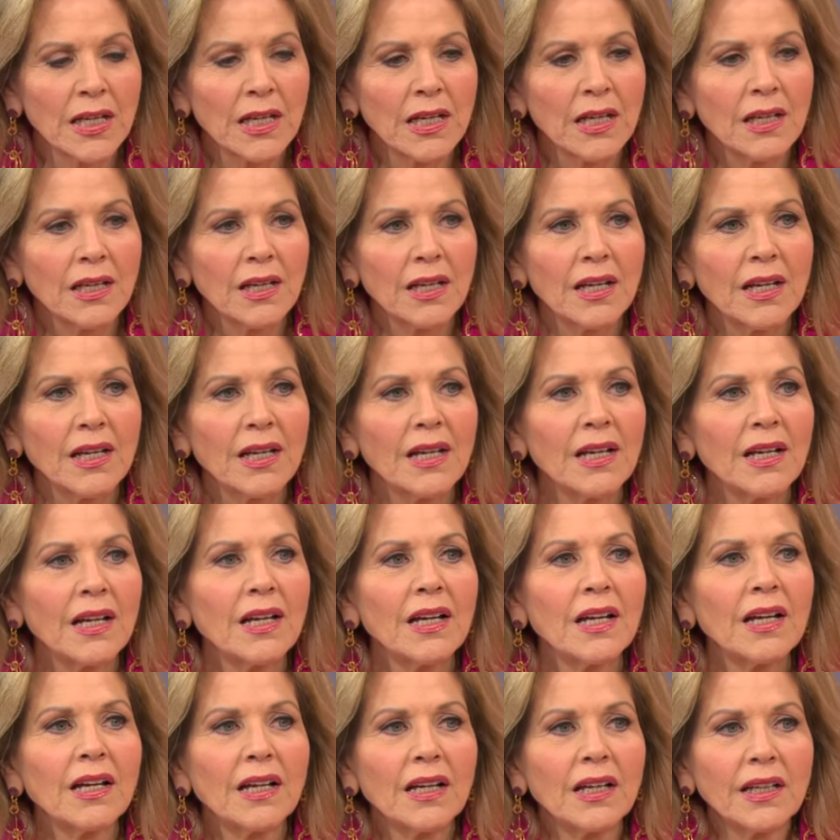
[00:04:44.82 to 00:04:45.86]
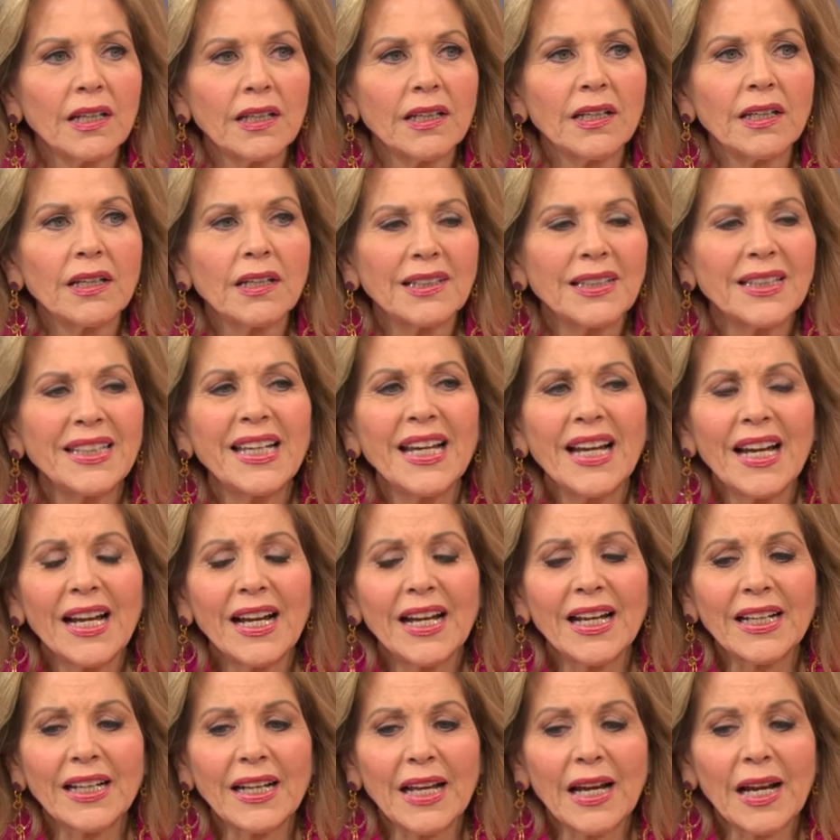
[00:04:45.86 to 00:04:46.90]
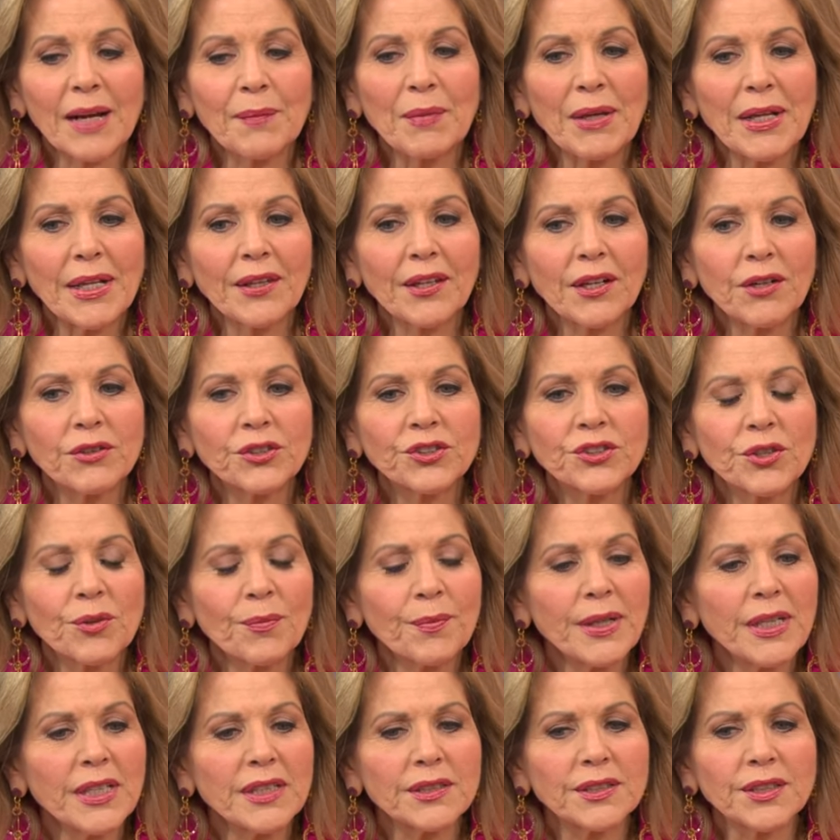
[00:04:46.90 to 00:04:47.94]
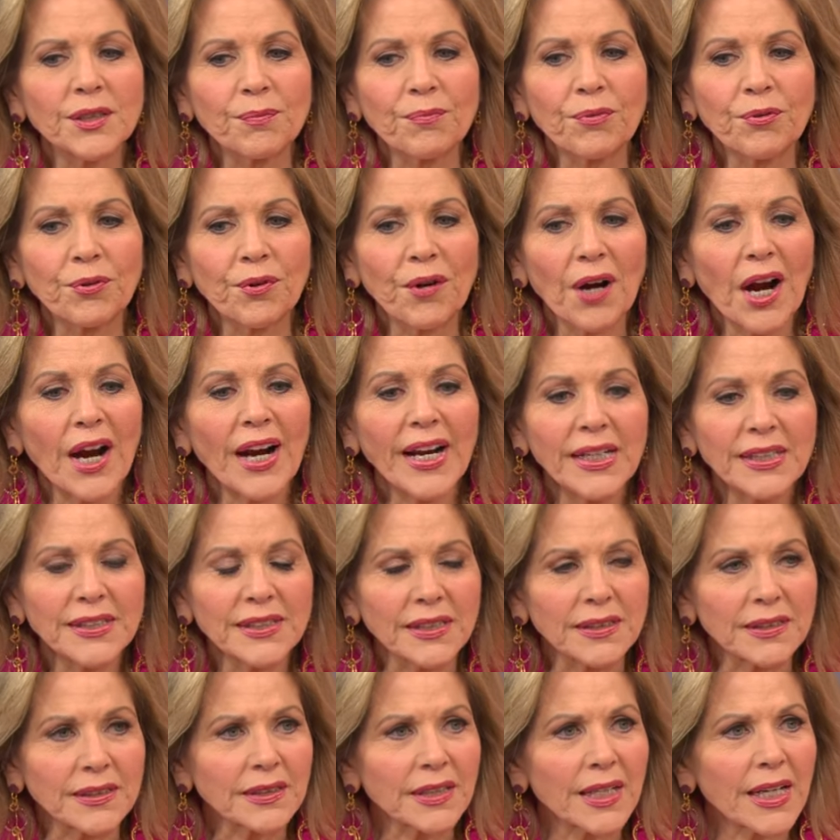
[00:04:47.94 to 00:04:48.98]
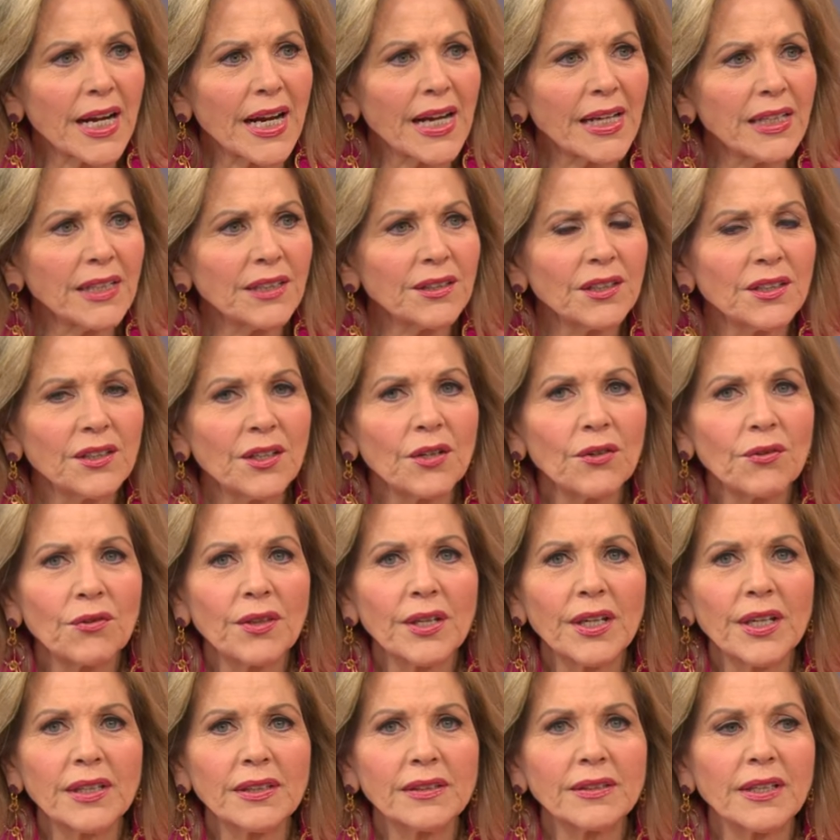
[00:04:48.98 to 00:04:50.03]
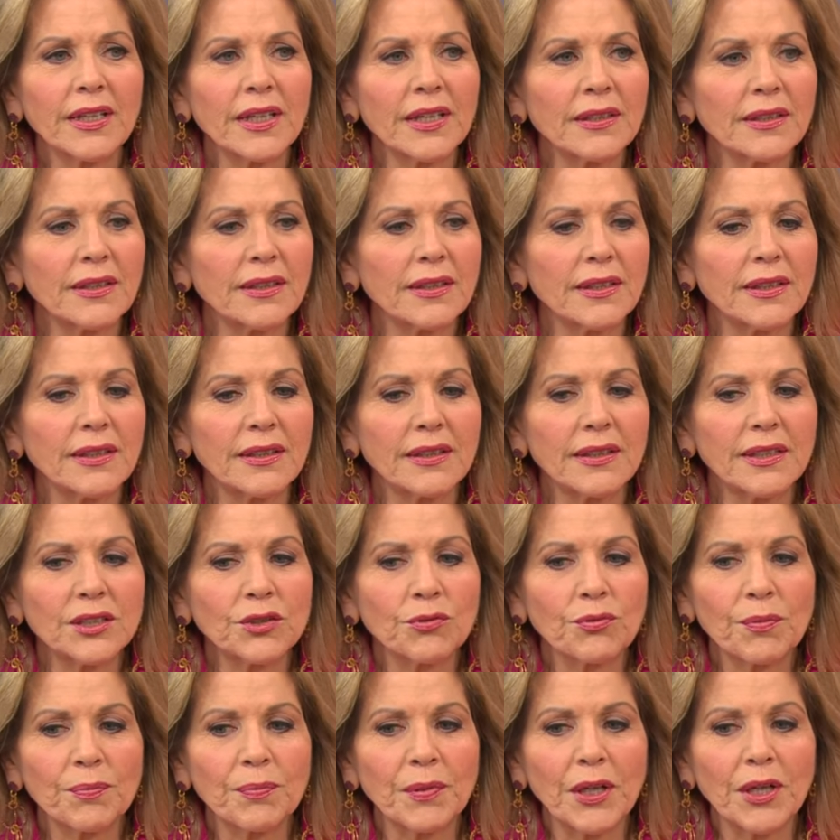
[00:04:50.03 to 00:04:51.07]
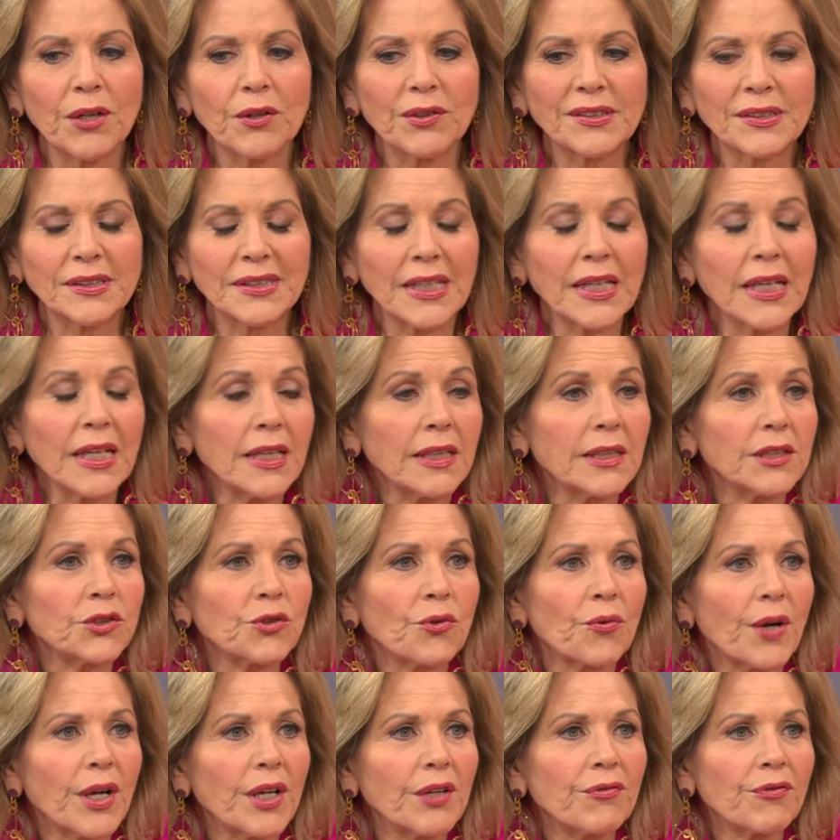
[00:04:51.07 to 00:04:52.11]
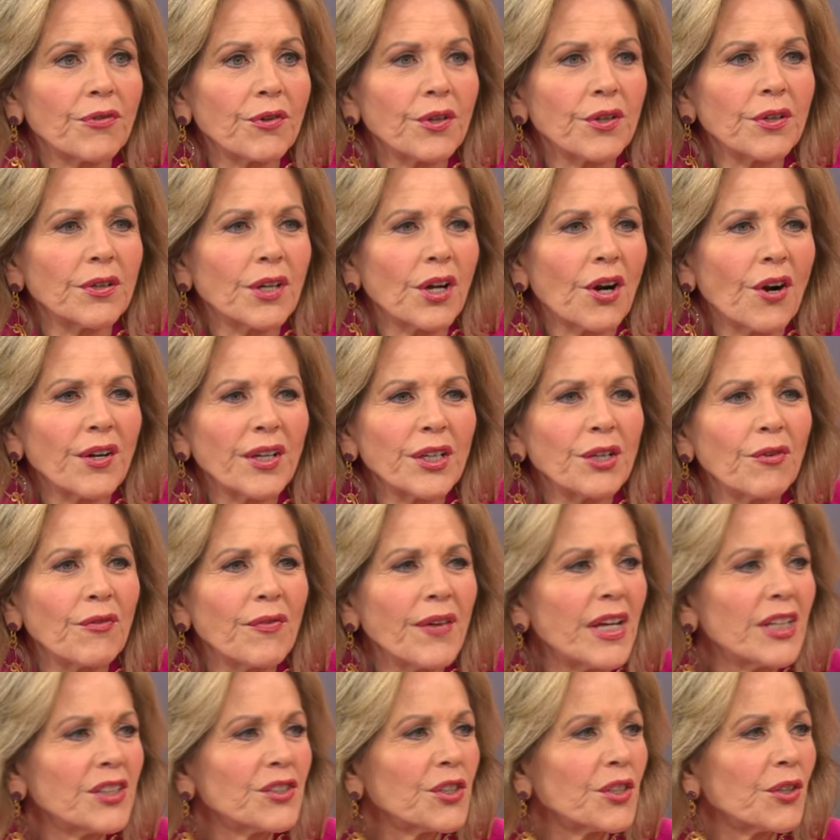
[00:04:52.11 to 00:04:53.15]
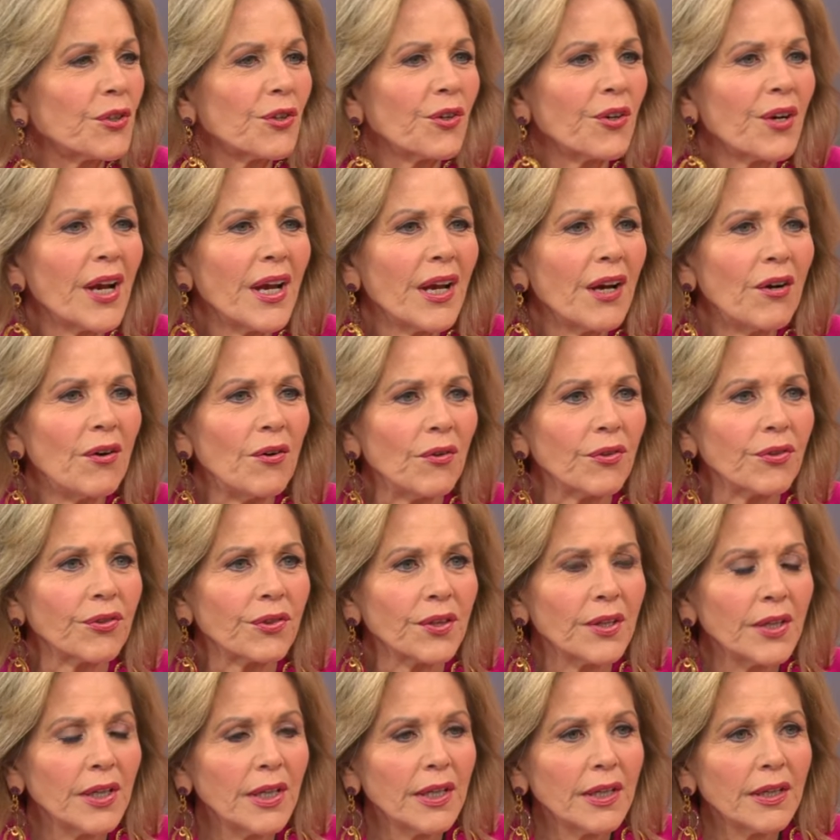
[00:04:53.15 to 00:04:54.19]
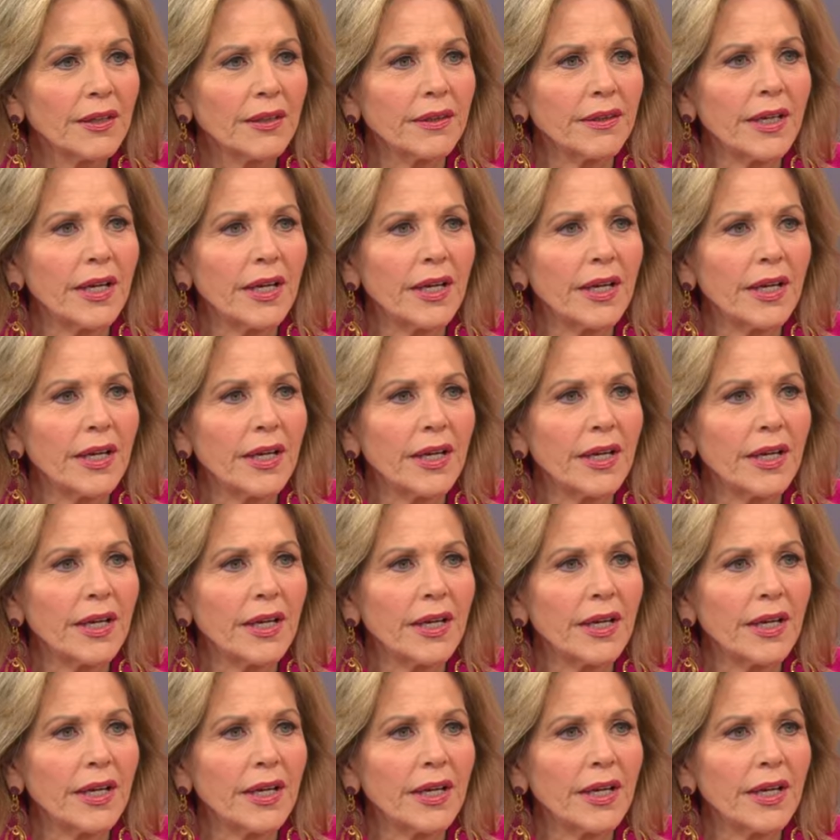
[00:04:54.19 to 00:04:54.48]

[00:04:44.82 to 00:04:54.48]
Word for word: I know we can pick and choose, but what do you want to Yeah, I mean, there are so many surprises. Like, I didn't know that, that this would be singing is great for cardiovascular health. Mm-hmm.